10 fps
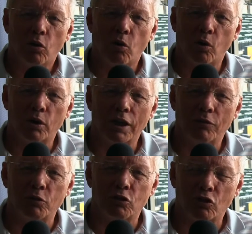Or
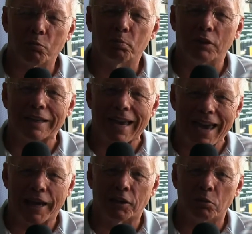have we simply
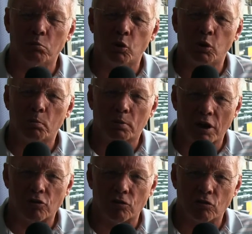added more
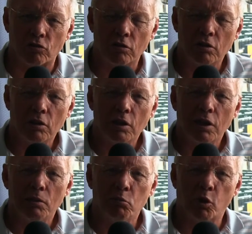pressures
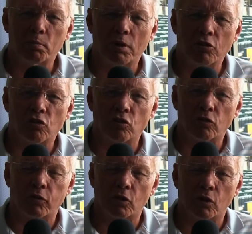more precious
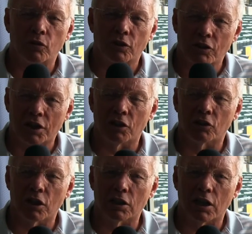for the day to
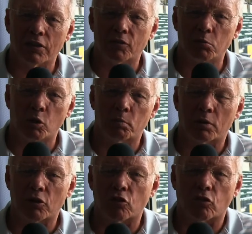day life and more
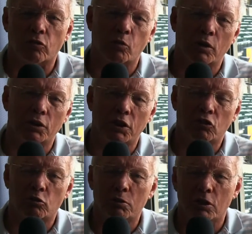precious for what
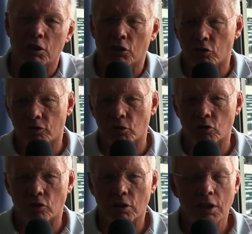needs to be done in the
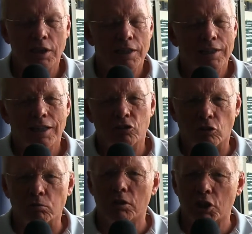future.
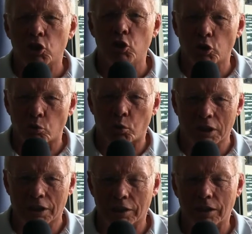It's a really good
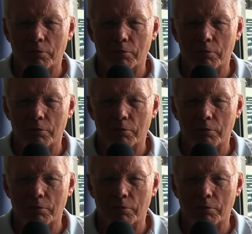read.